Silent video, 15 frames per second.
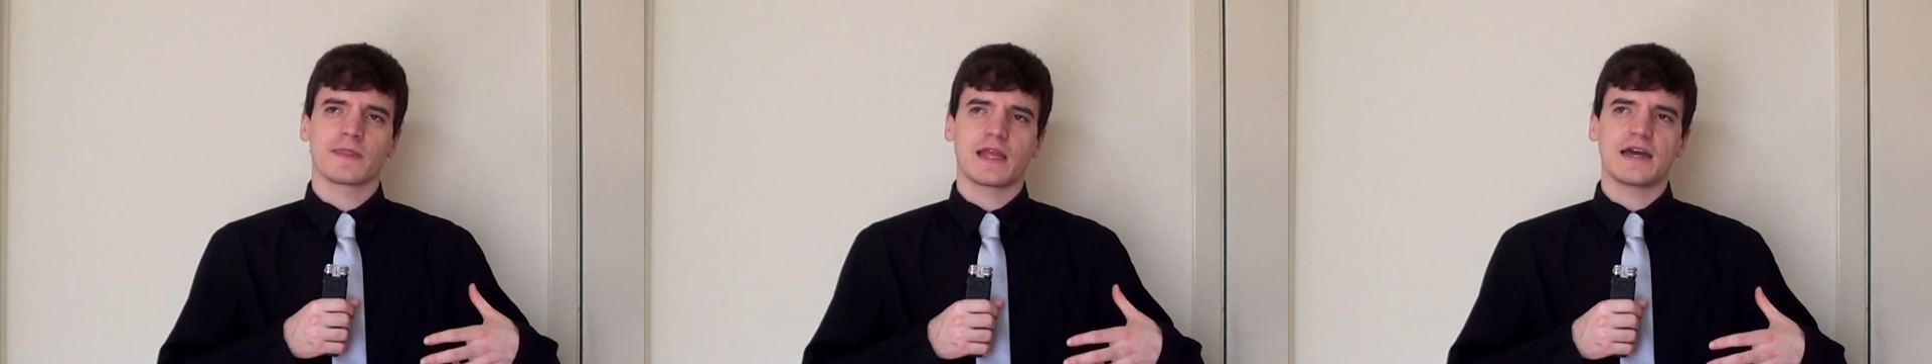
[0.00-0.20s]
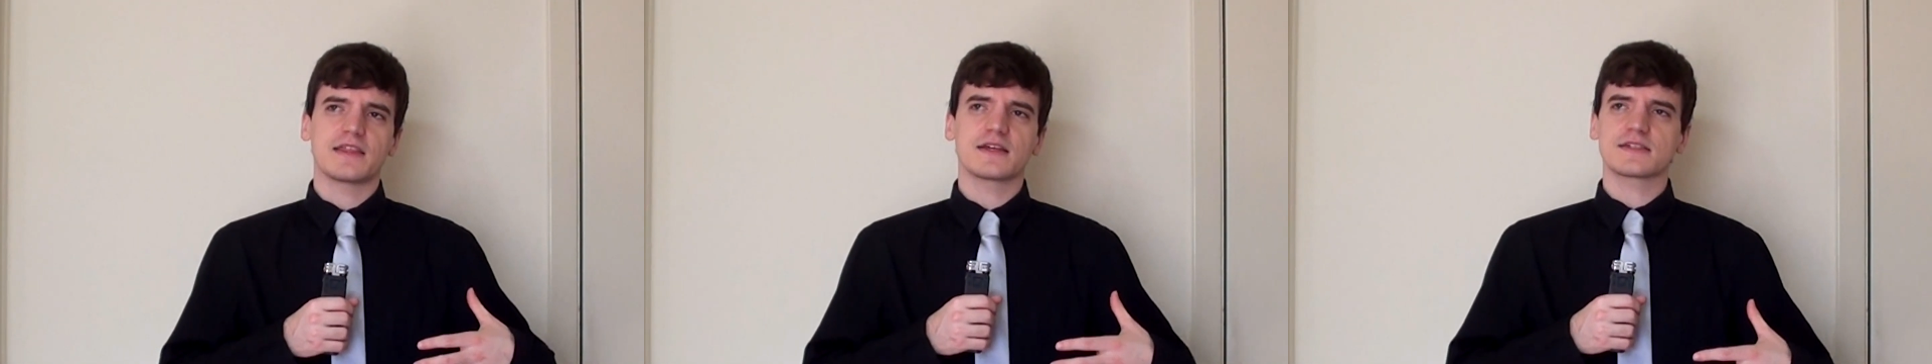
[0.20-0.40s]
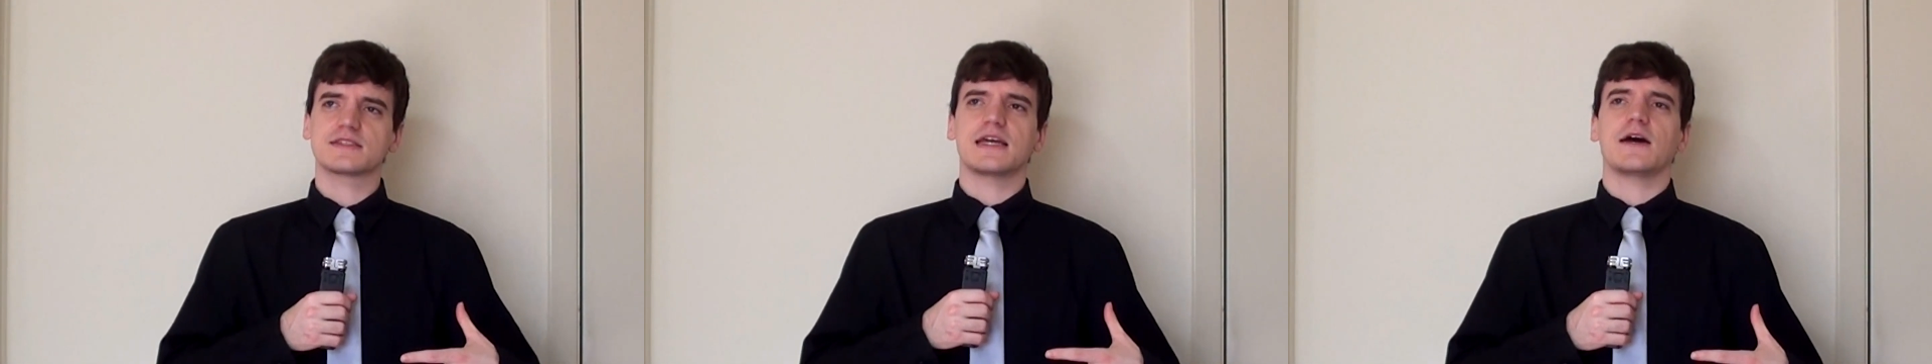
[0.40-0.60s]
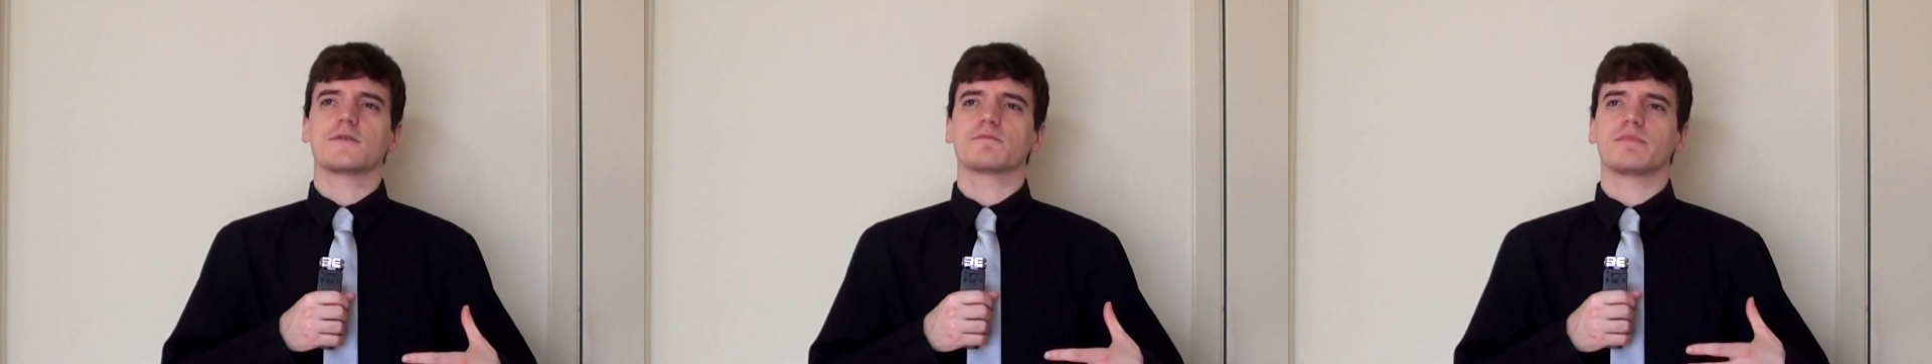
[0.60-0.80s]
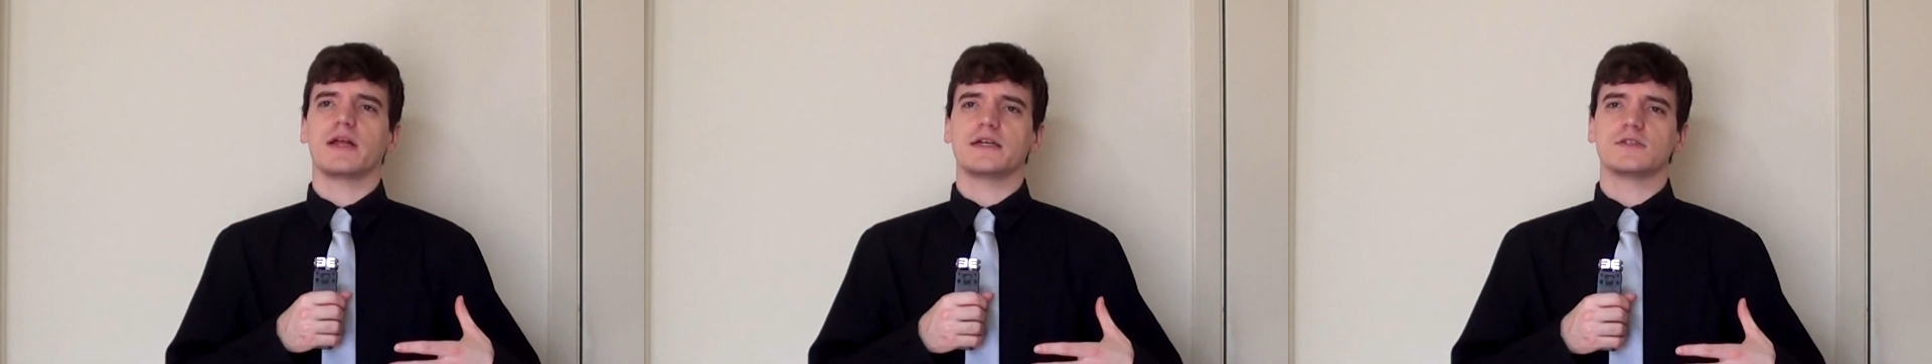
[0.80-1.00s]
I think stout
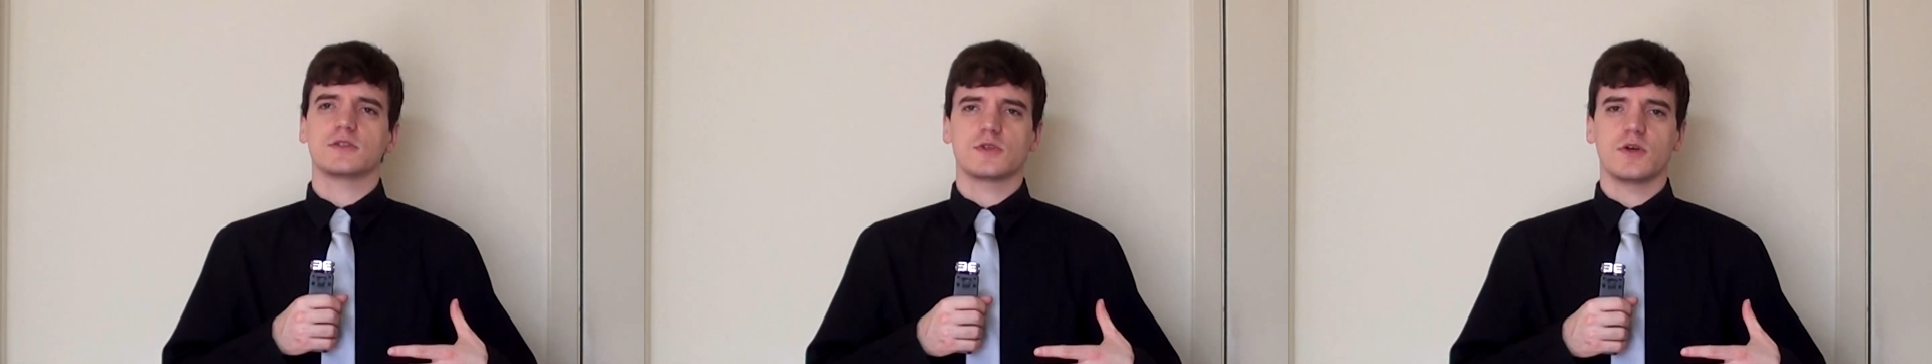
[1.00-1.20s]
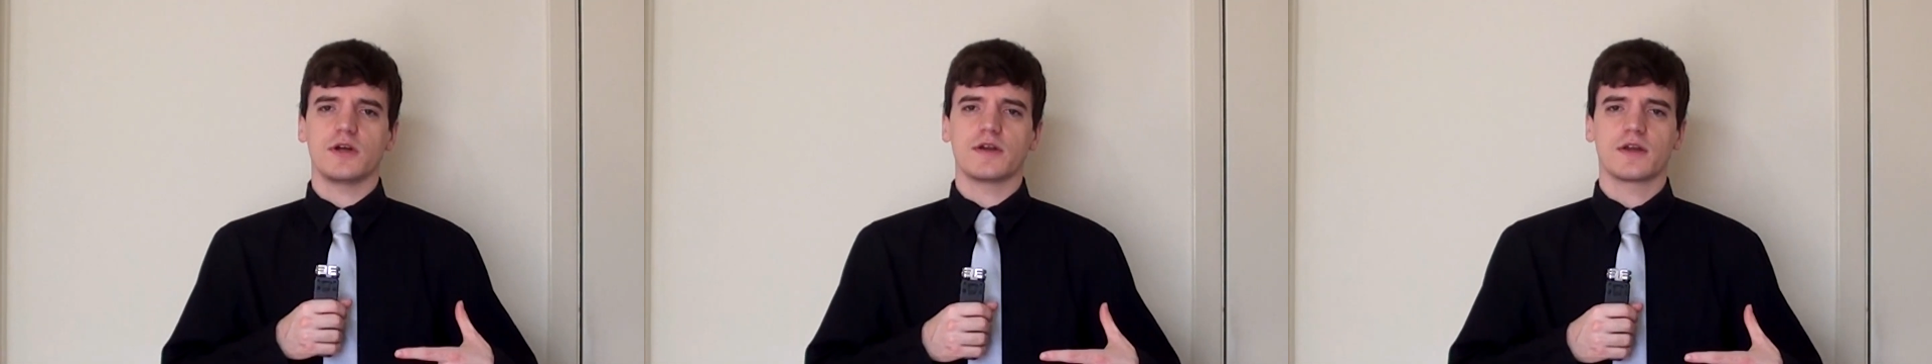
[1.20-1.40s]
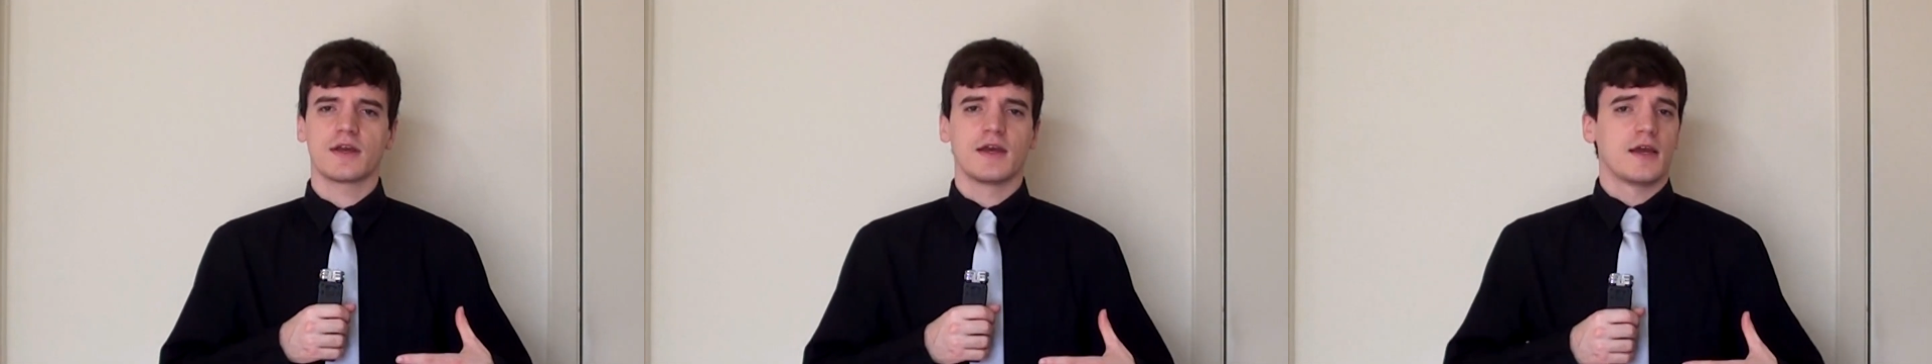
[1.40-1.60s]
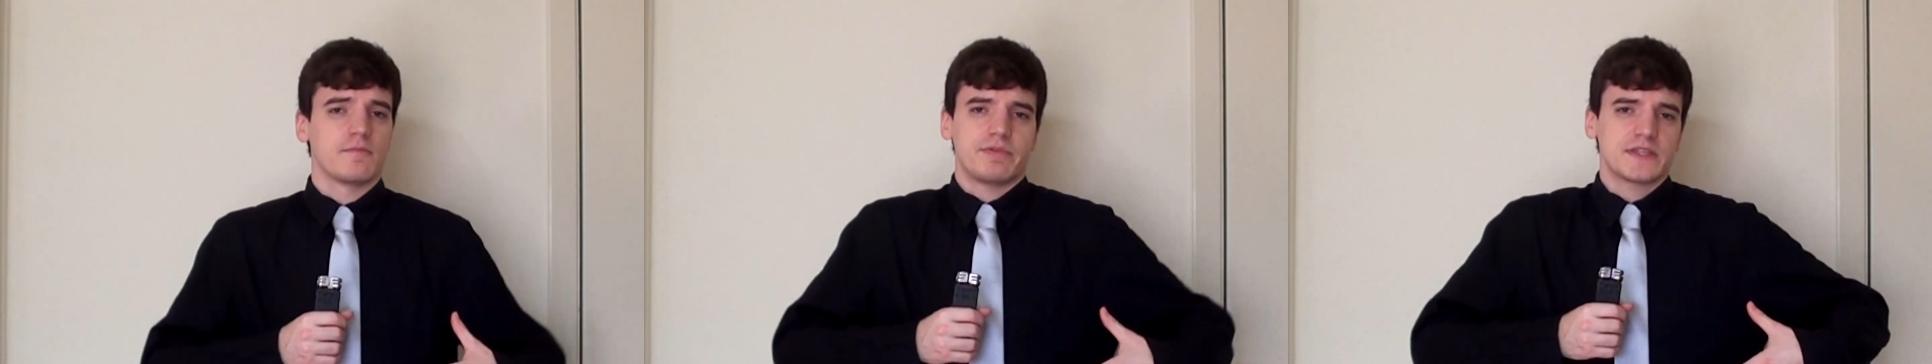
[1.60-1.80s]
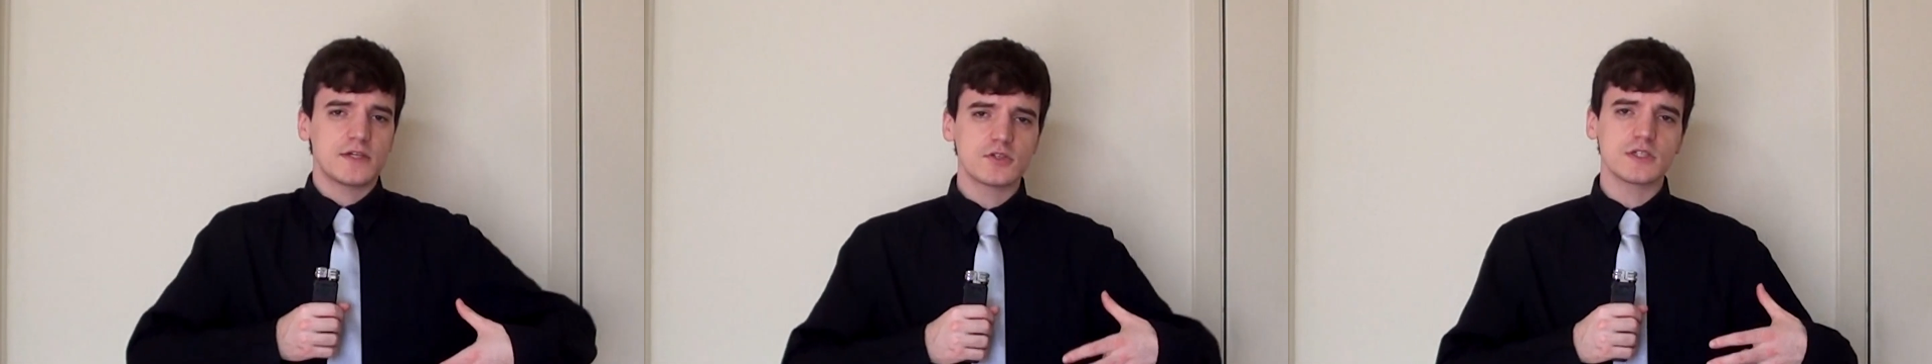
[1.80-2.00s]
implies short.
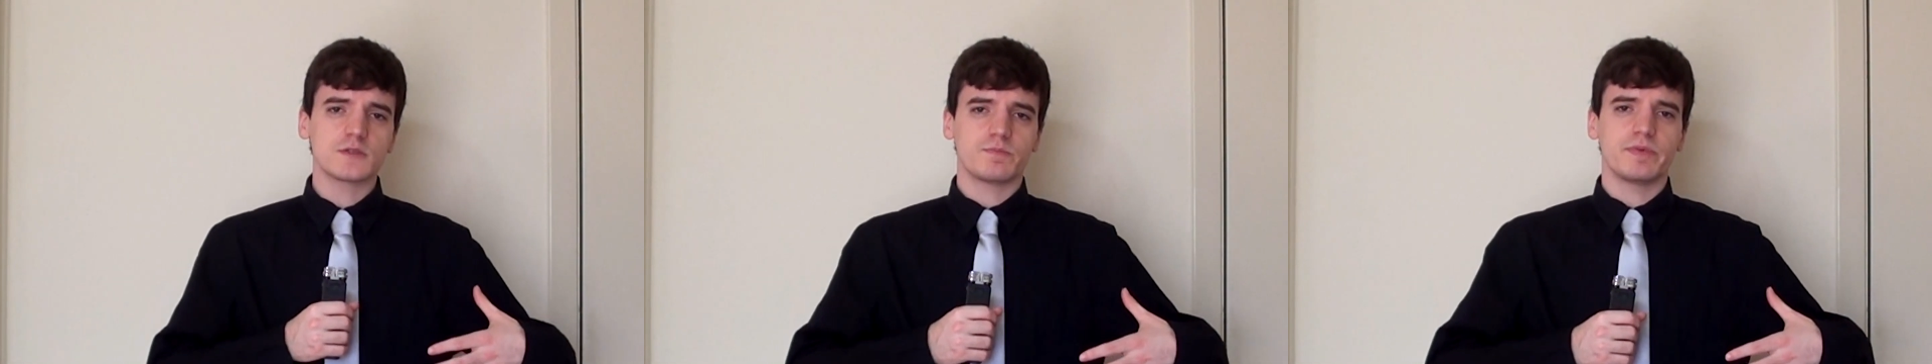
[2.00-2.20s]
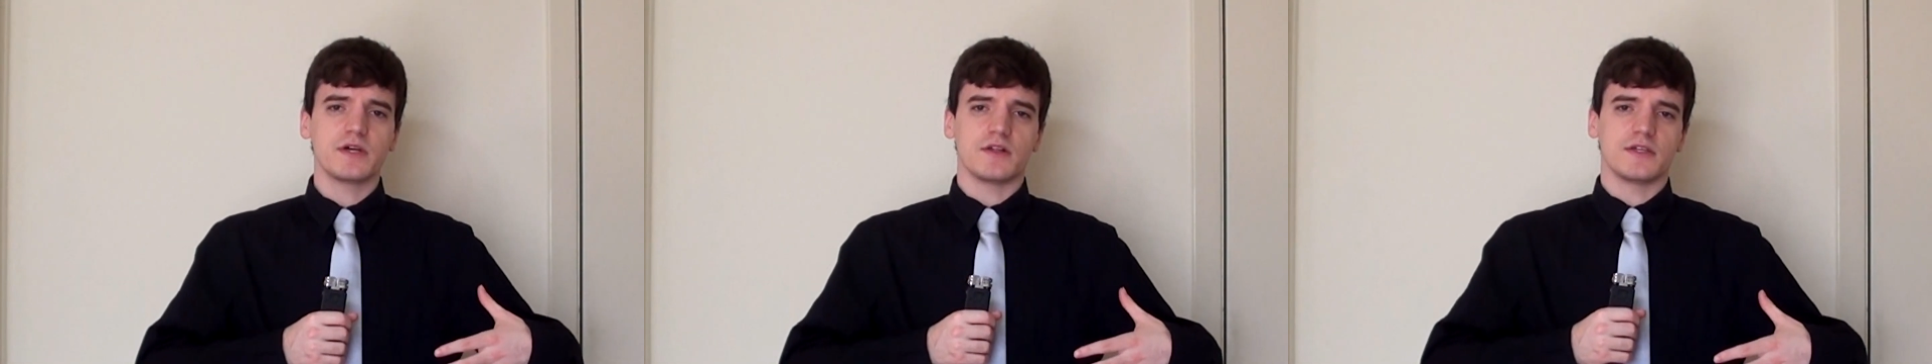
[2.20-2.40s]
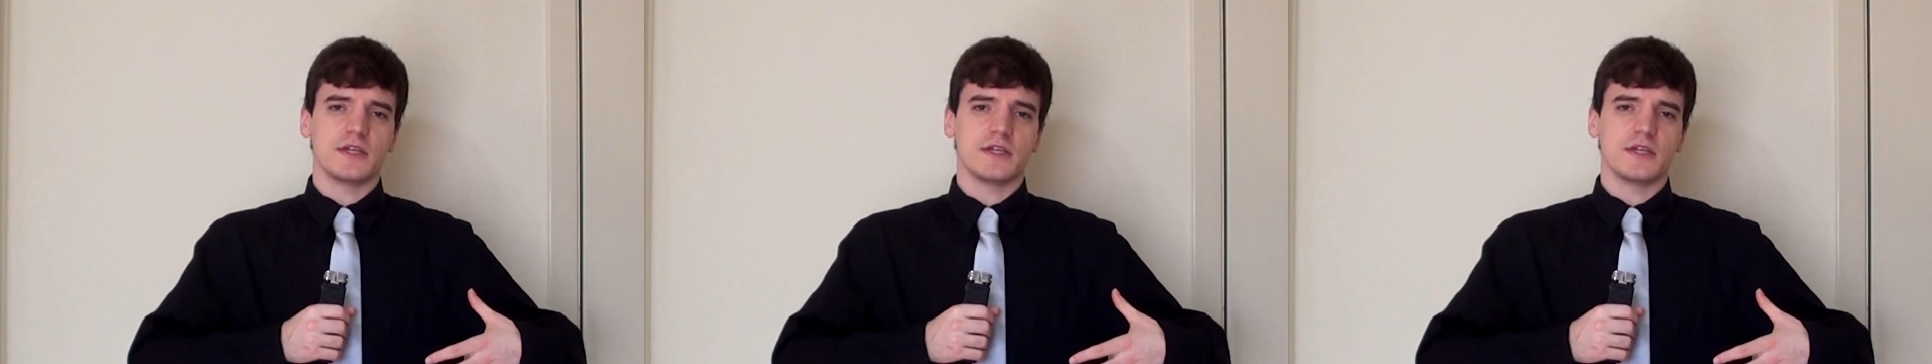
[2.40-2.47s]
But they're just built,